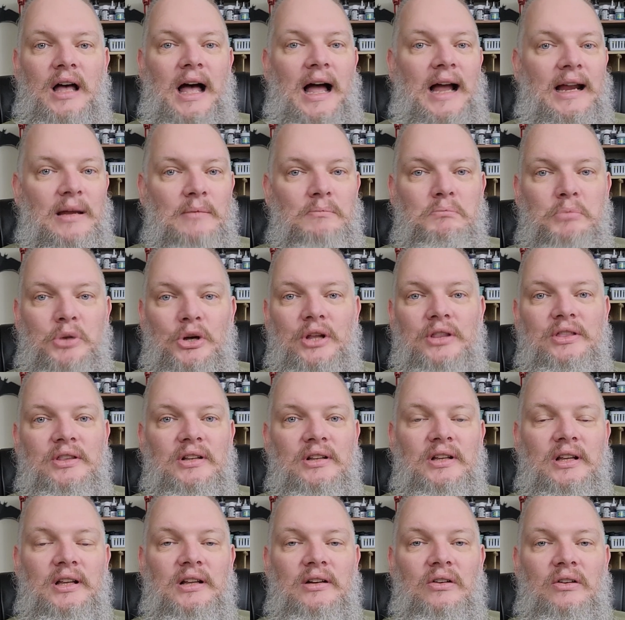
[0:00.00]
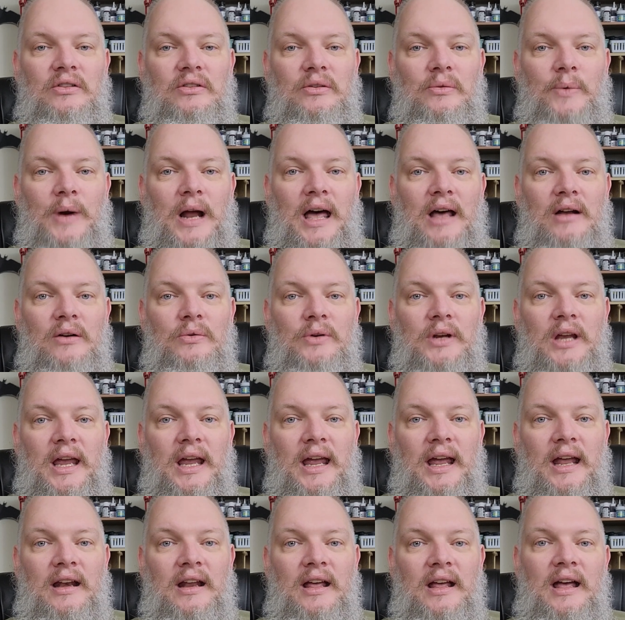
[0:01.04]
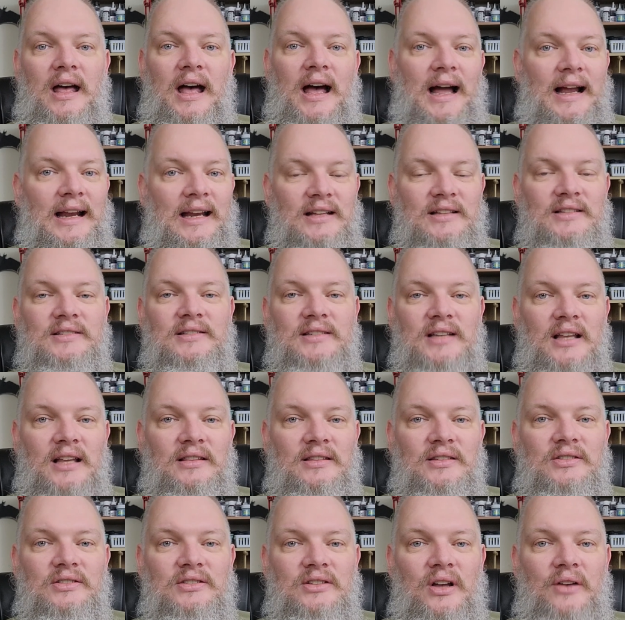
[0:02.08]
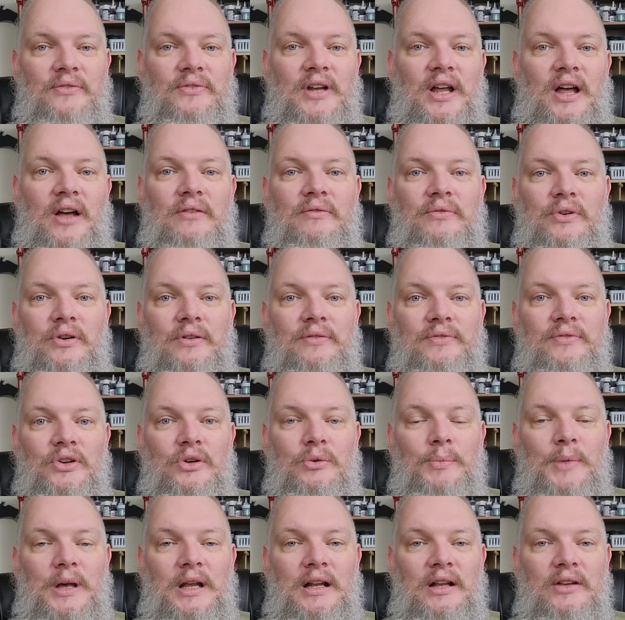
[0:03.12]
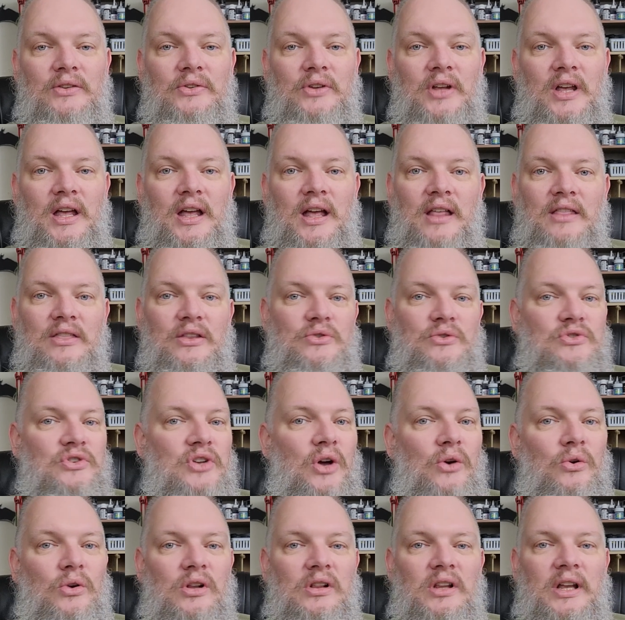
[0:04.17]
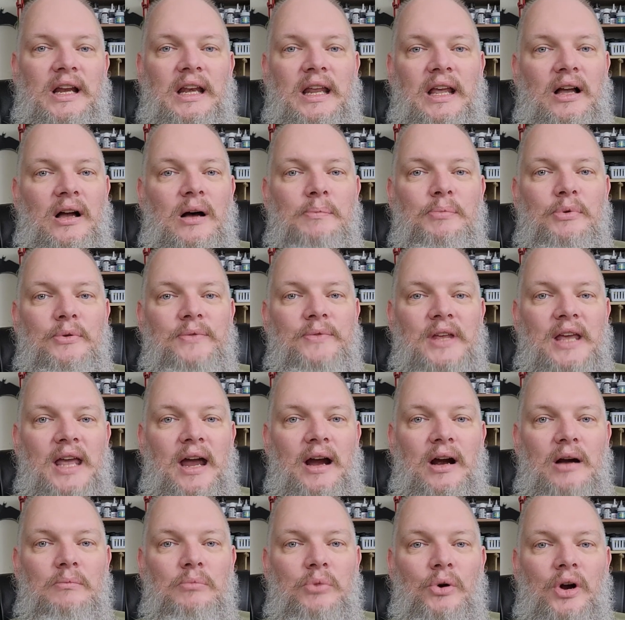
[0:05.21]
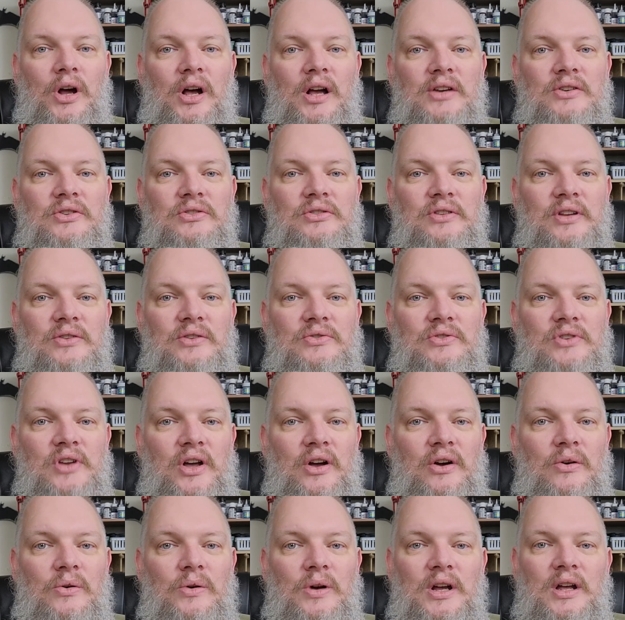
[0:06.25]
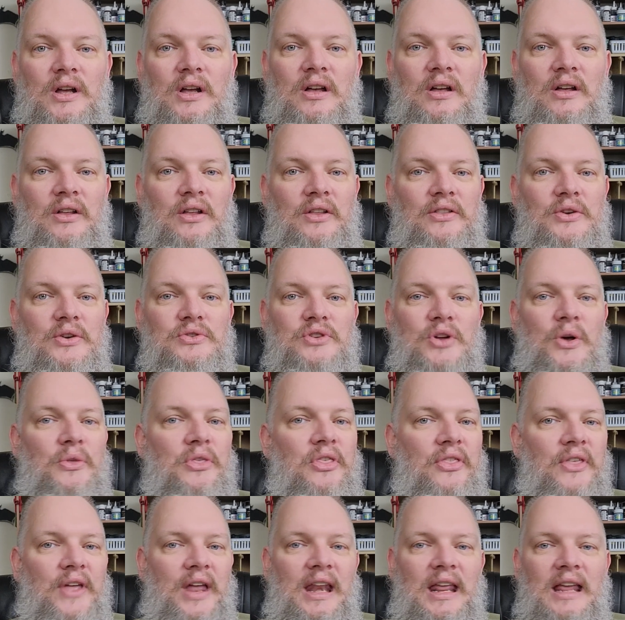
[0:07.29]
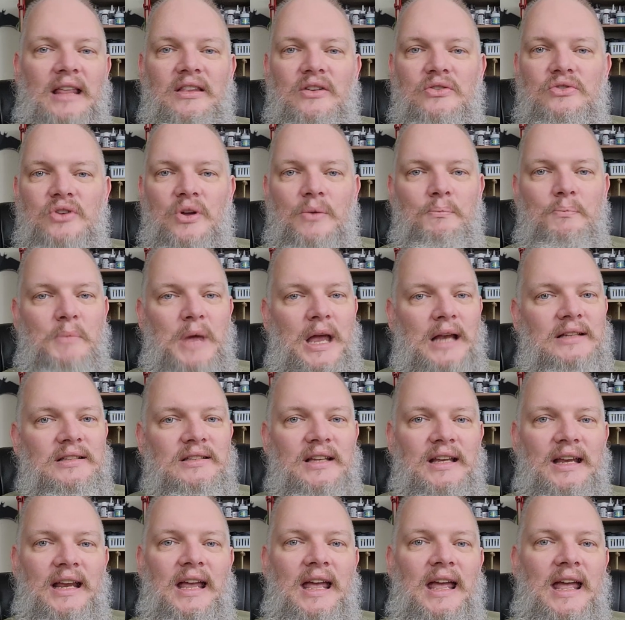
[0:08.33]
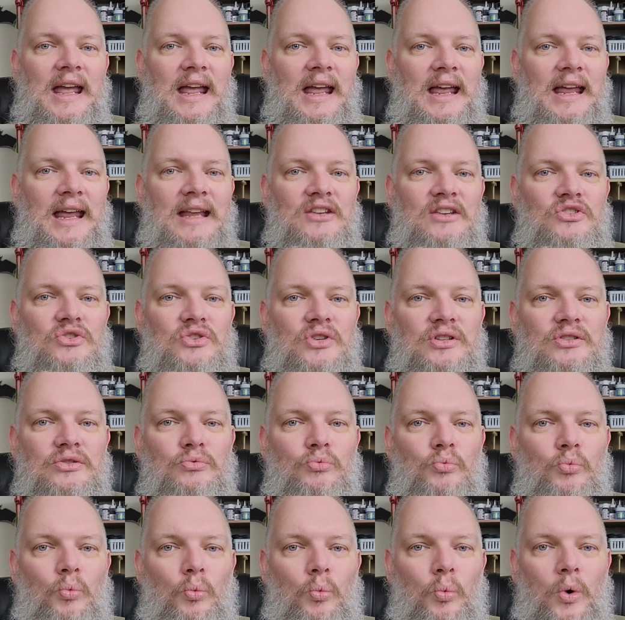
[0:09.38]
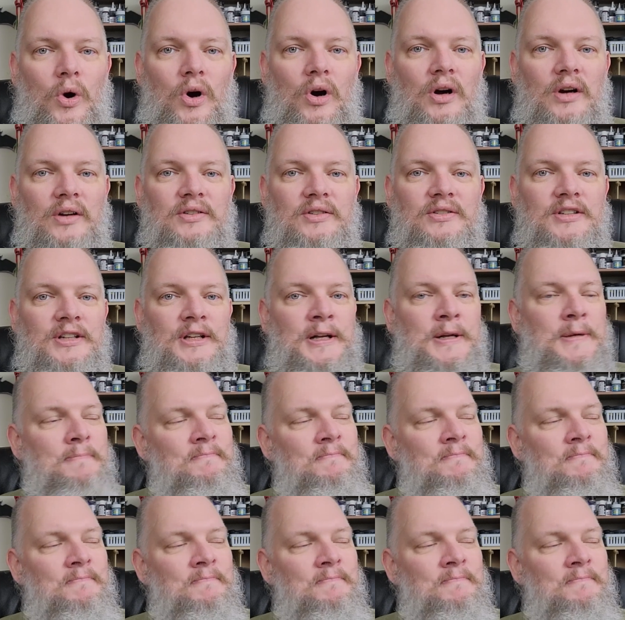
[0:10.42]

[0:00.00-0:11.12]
I can put the lid on the rattle can, I can set the stuff down for a few minutes. There's no cleaning up of the airbrush, there's no, uh, there's no thinning, there's no mixing. It just works.